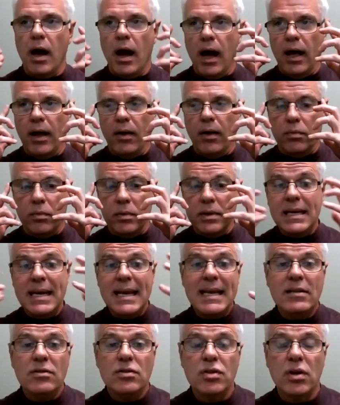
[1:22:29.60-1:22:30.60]
uh,
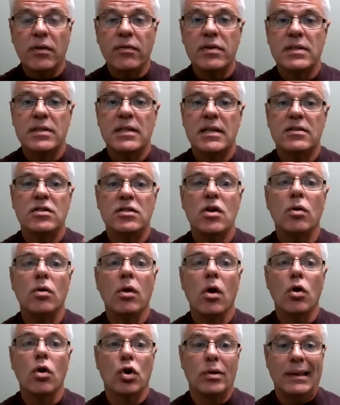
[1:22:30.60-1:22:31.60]
need services no
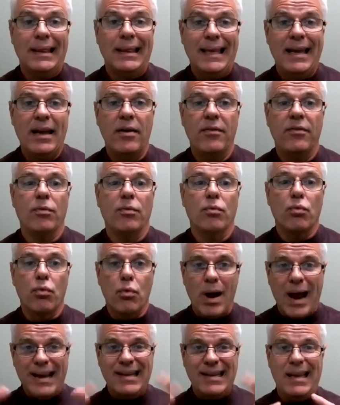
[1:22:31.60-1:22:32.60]
longer live
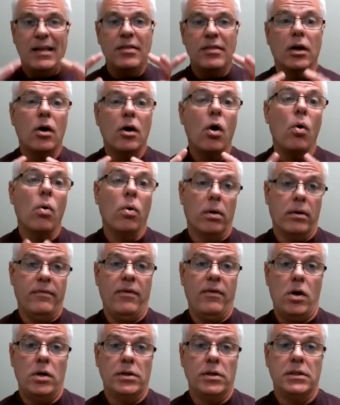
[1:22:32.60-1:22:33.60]
right in the core of
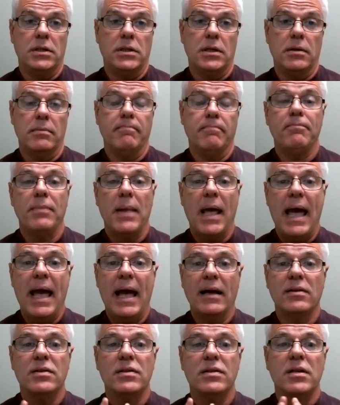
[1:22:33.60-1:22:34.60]
Austin.
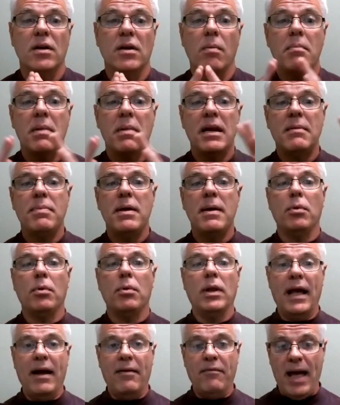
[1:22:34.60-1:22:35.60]
And so many
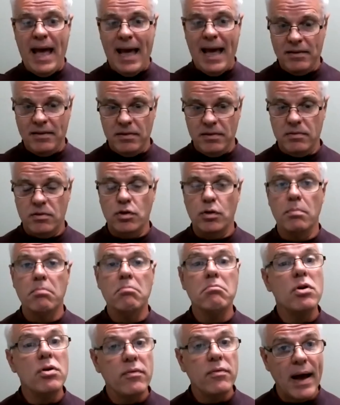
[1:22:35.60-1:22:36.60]
people have had to
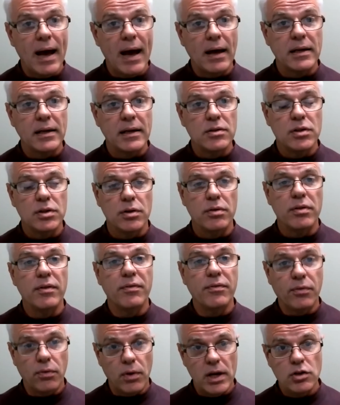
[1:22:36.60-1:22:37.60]
move out into
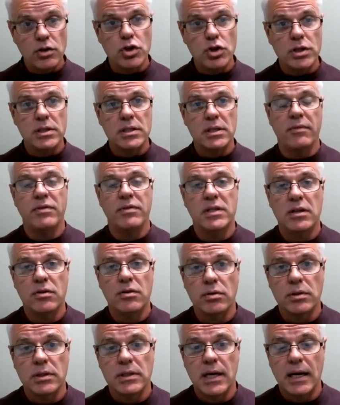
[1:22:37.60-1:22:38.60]
the fringes of
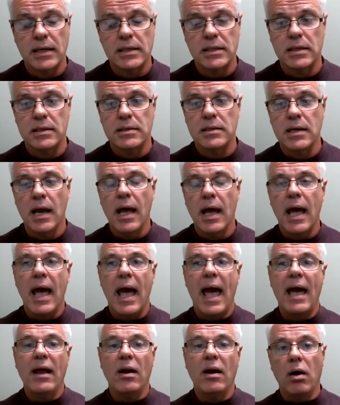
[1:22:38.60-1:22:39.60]
Central Texas.
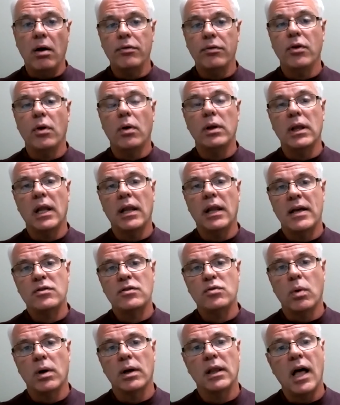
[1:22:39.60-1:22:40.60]
And also,
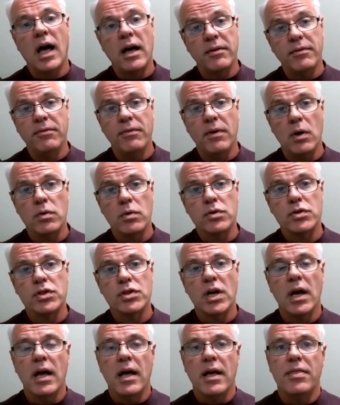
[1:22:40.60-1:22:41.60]
that's where a lot of
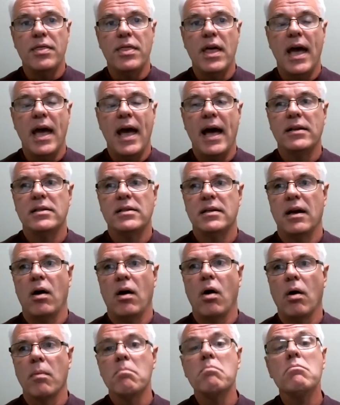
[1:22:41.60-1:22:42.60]
folks that
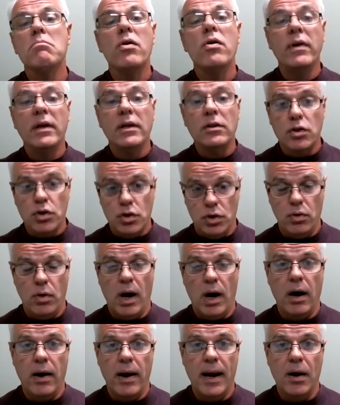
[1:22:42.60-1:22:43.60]
are moving to
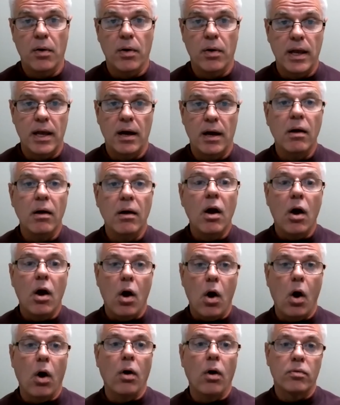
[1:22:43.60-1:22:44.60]
our area
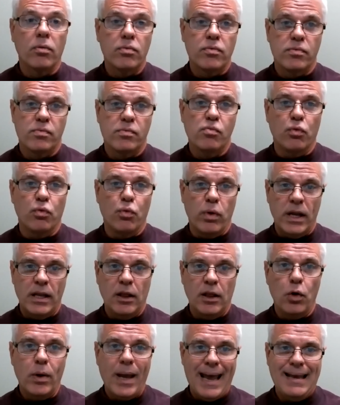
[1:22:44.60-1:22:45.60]
are
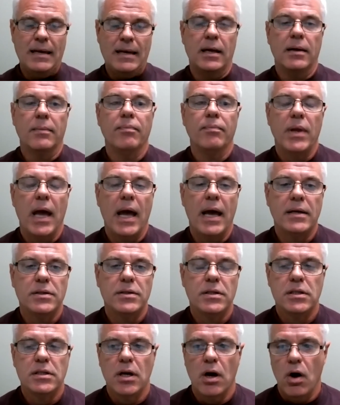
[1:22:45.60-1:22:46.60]
relocating.
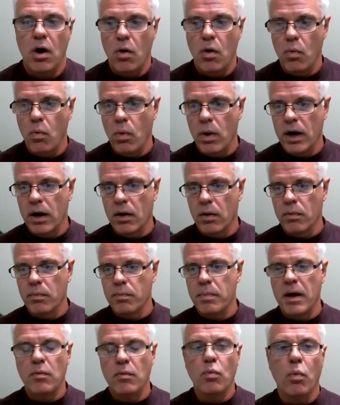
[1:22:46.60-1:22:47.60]
And so
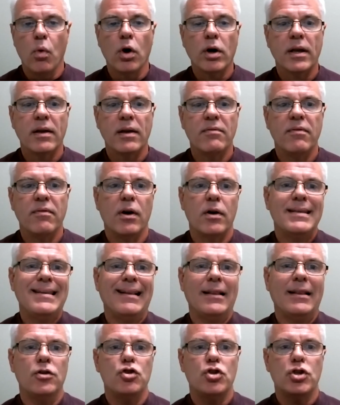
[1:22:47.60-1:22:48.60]
we've been working very
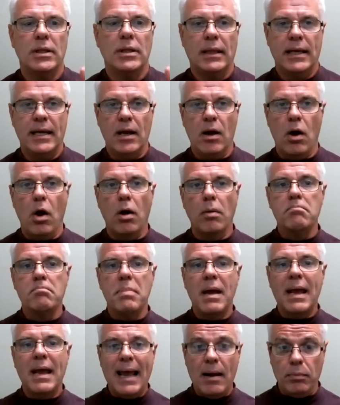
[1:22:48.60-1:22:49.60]
diligently on
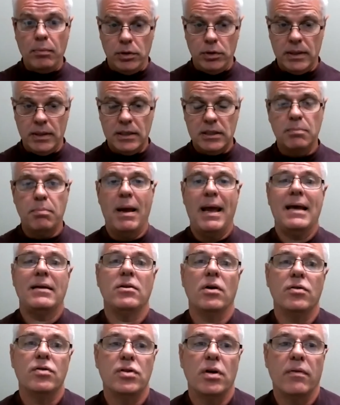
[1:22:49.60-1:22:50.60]
being able to
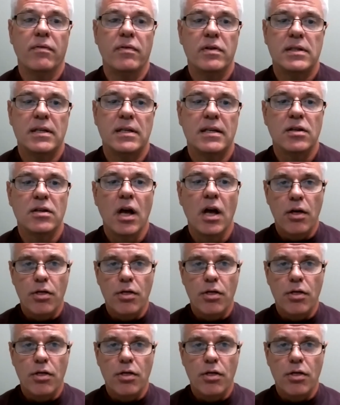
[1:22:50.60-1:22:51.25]
expand our services